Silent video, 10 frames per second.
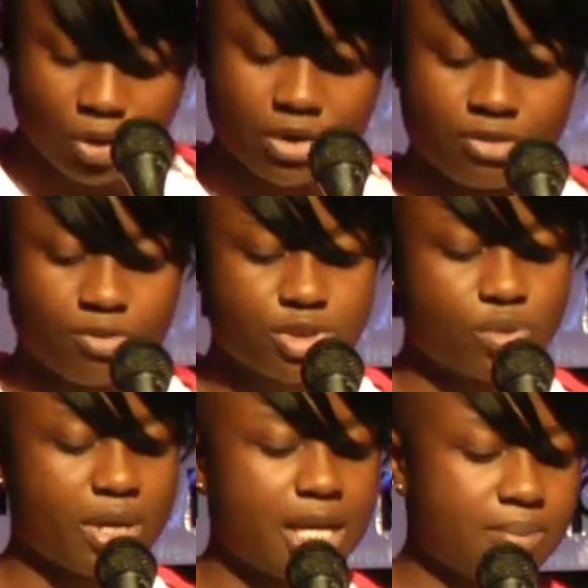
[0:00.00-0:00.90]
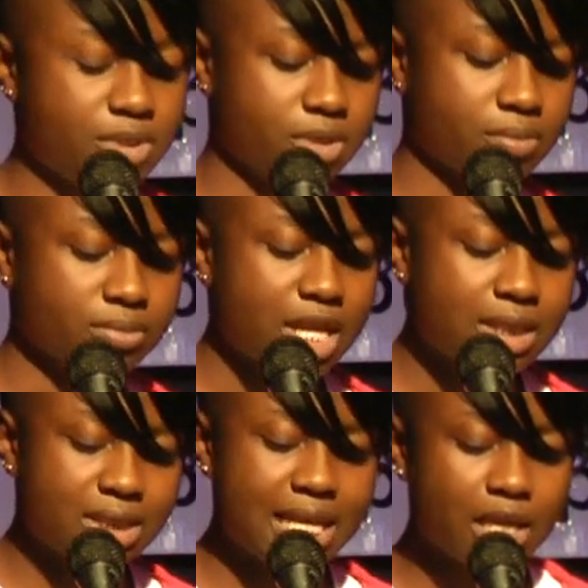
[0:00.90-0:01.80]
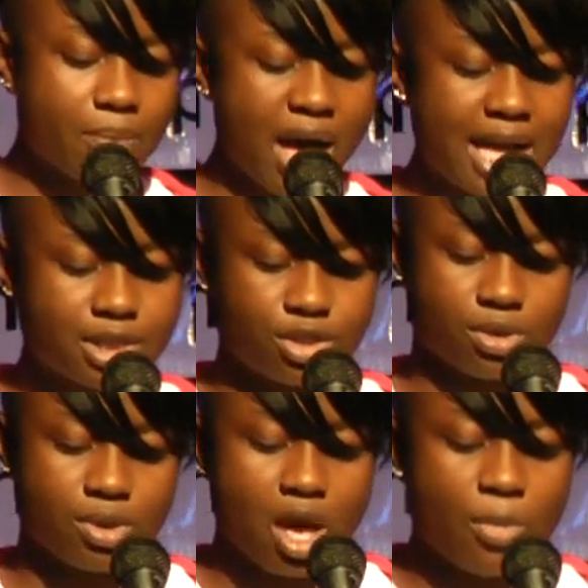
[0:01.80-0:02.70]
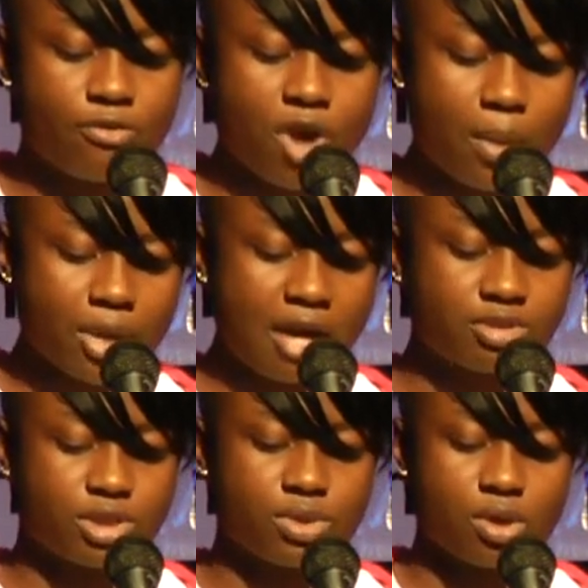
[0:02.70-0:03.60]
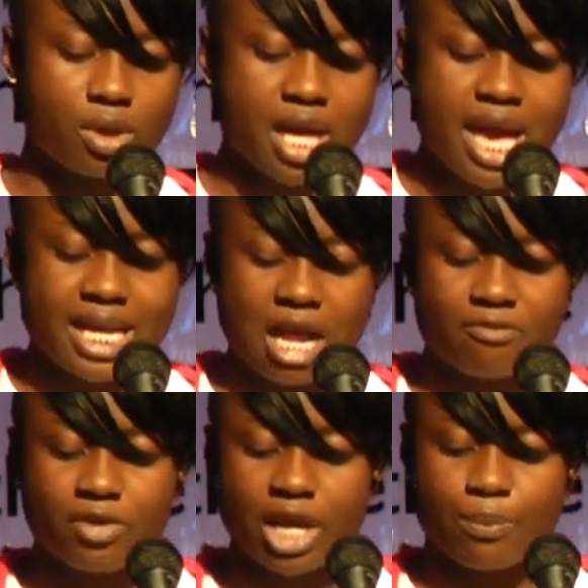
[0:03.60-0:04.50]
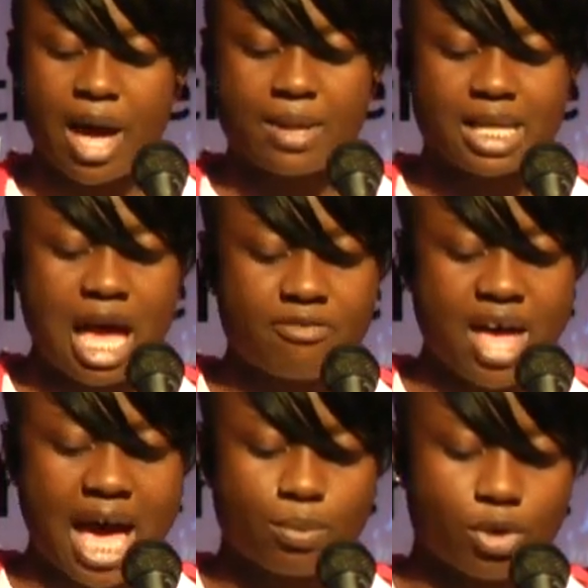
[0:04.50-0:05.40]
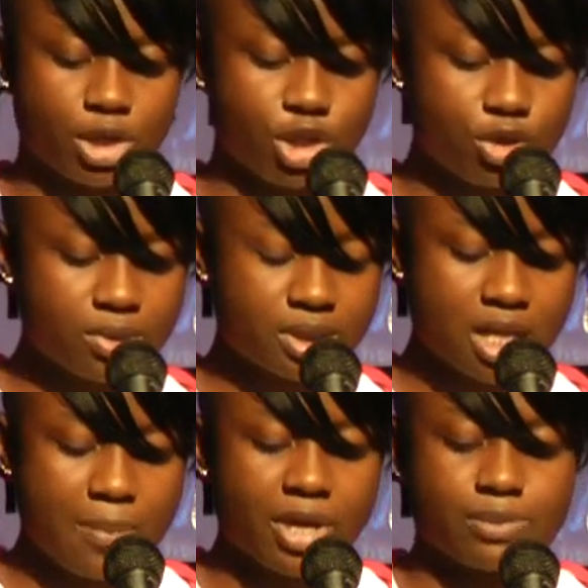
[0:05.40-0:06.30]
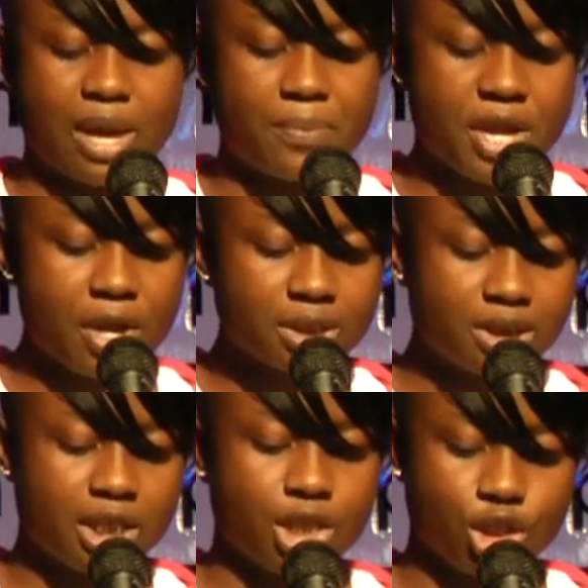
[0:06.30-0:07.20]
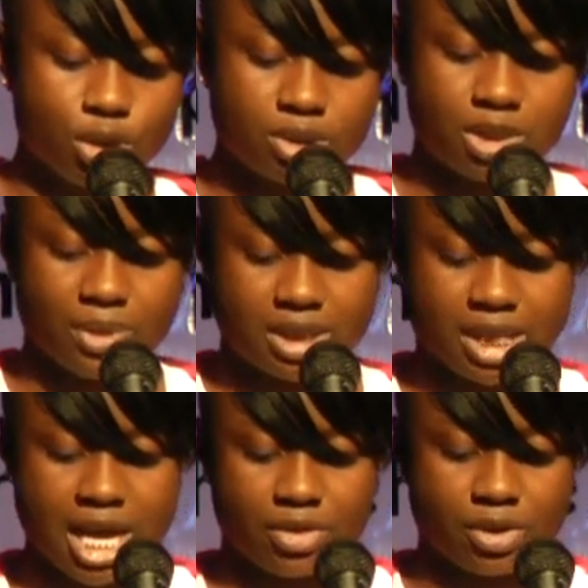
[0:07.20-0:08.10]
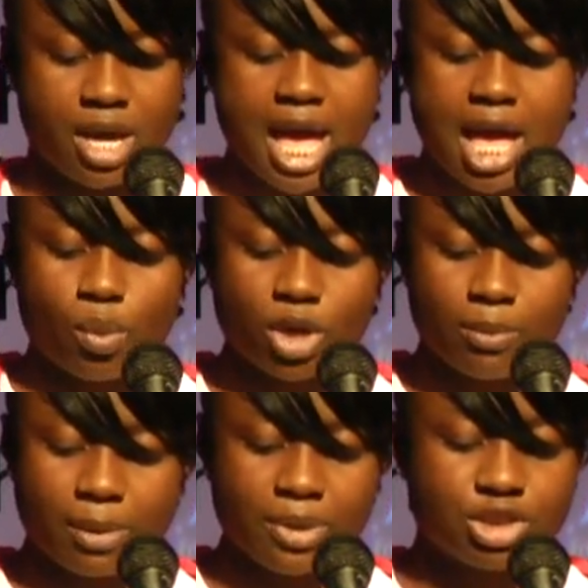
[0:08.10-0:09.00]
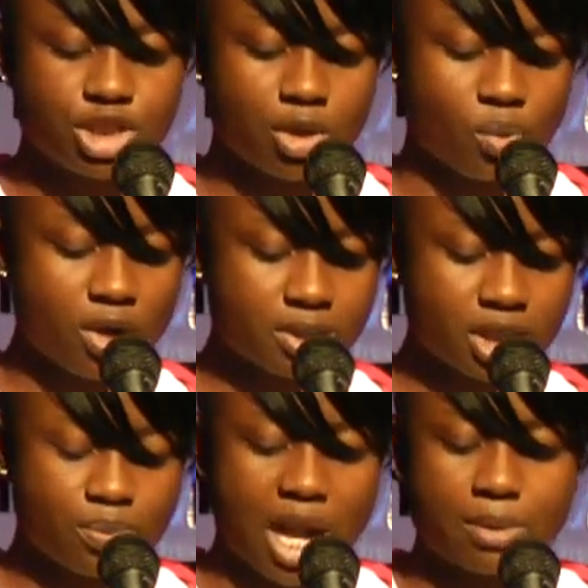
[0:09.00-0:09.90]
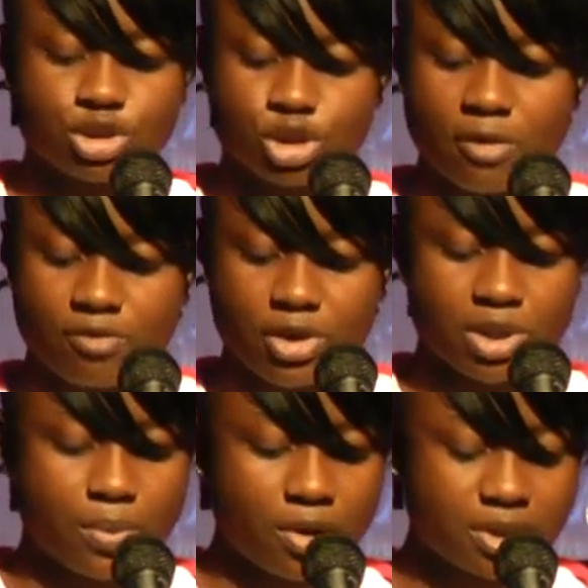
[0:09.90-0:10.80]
have both of you to wake up to say goodbye to, before I went off to school. And I feel like my life had more use because my parents didn't used to be together. It wouldn't make me shit roses, but I would sure feel the